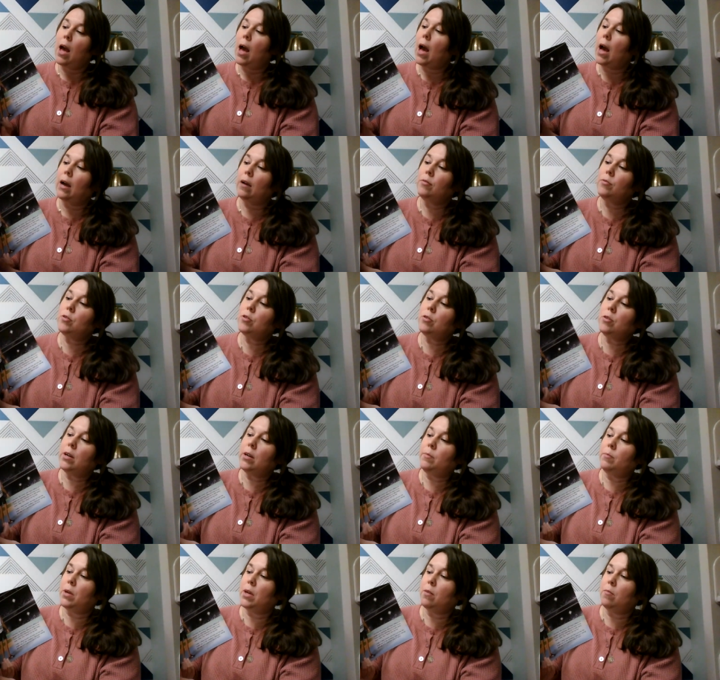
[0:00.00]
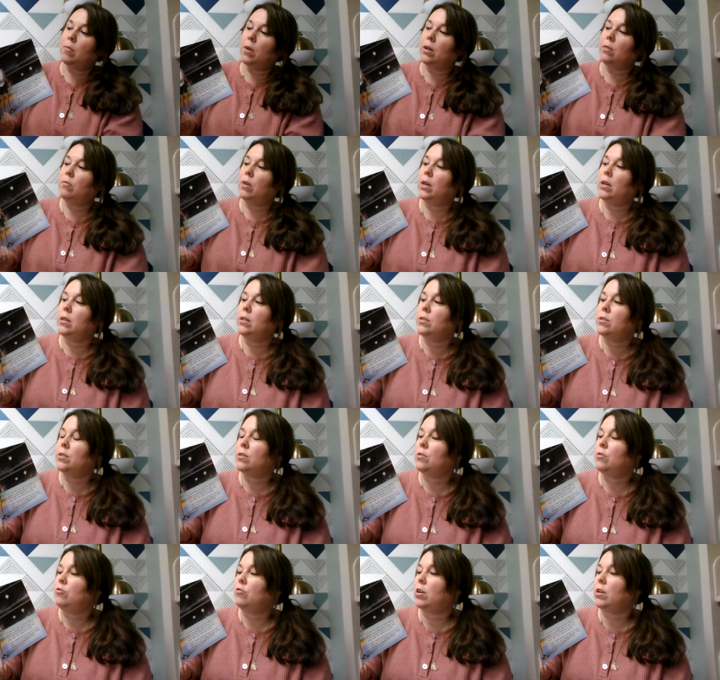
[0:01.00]
After I make my way into
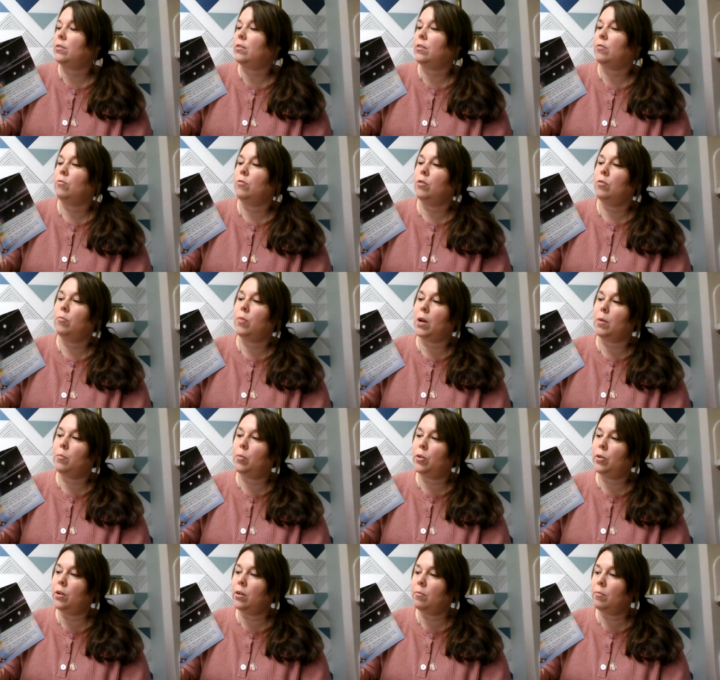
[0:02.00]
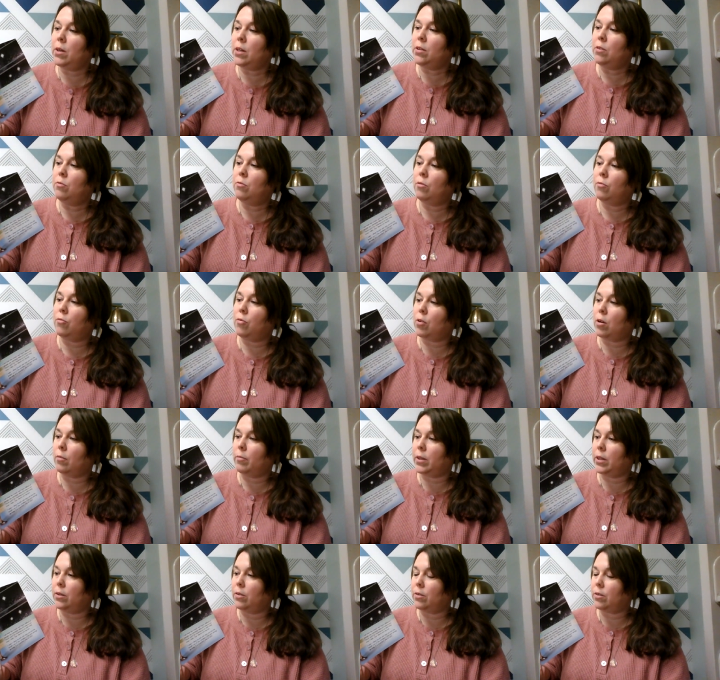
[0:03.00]
the dressing room, I put on my
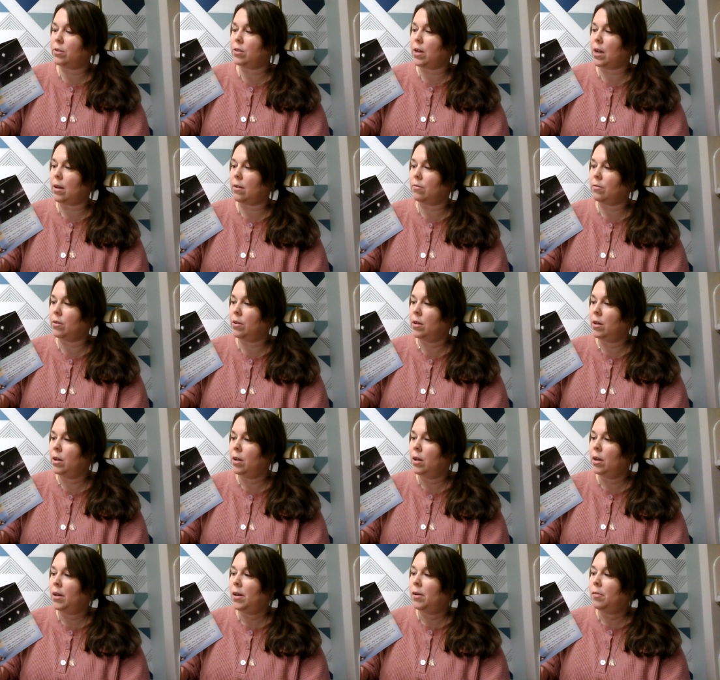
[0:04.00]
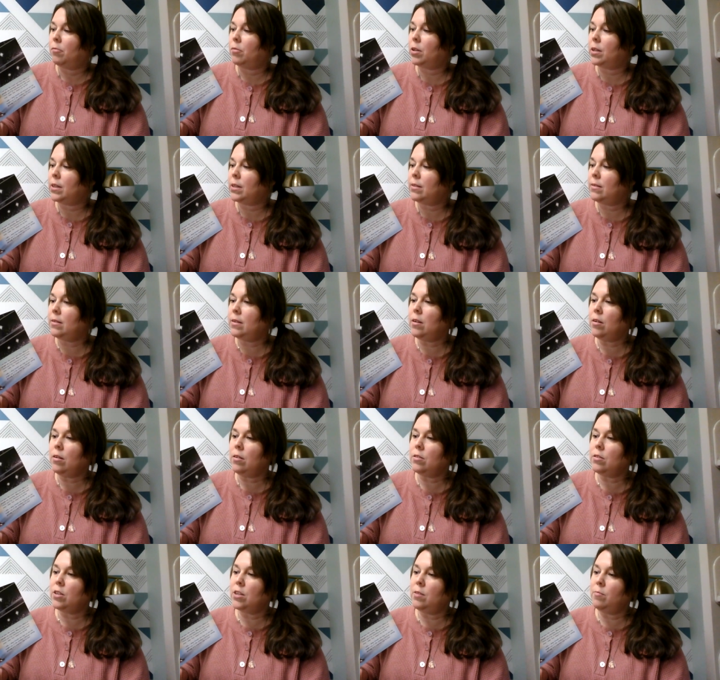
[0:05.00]
uniform and look down. When I see
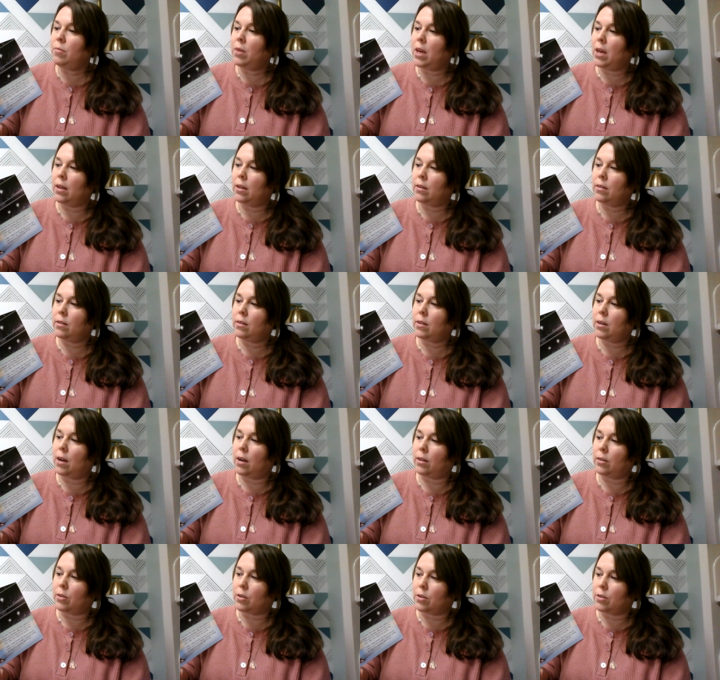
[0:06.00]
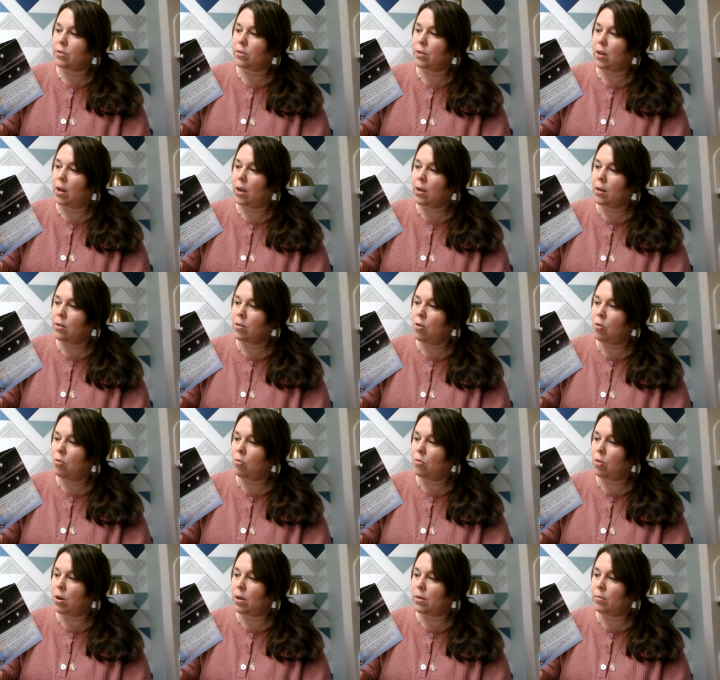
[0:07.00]
our Team Canada colors, I
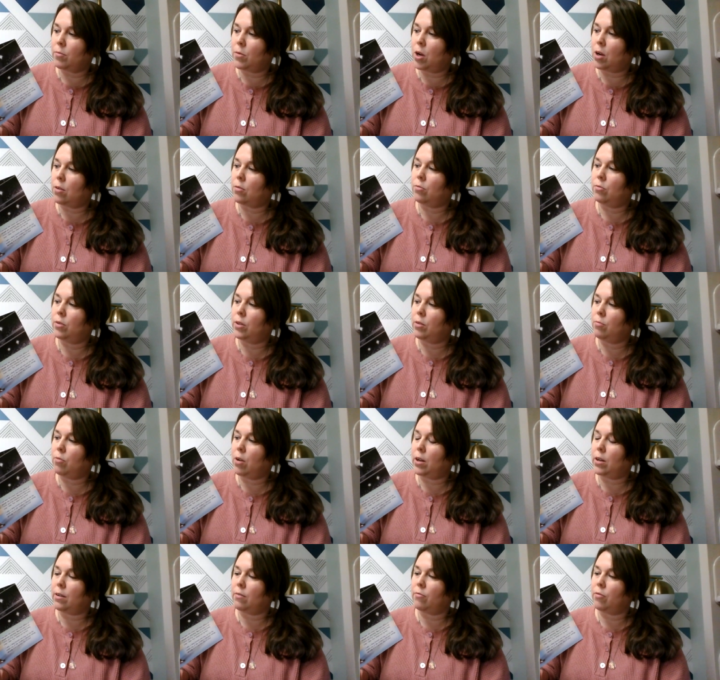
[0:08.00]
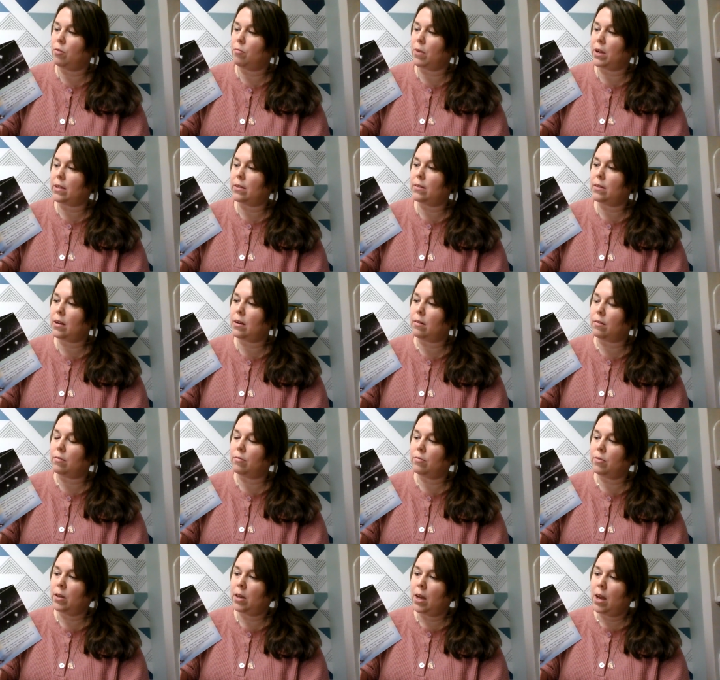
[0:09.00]
know I am not only running for myself.